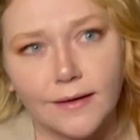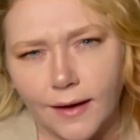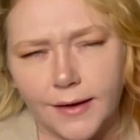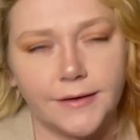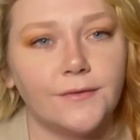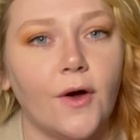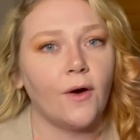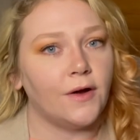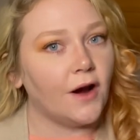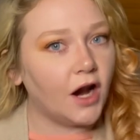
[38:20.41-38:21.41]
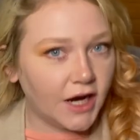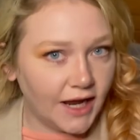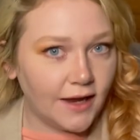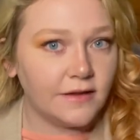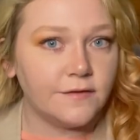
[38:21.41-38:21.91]
kind of on our
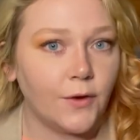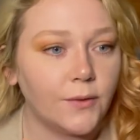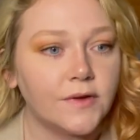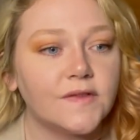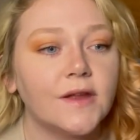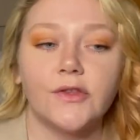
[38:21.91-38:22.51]
hands, folks.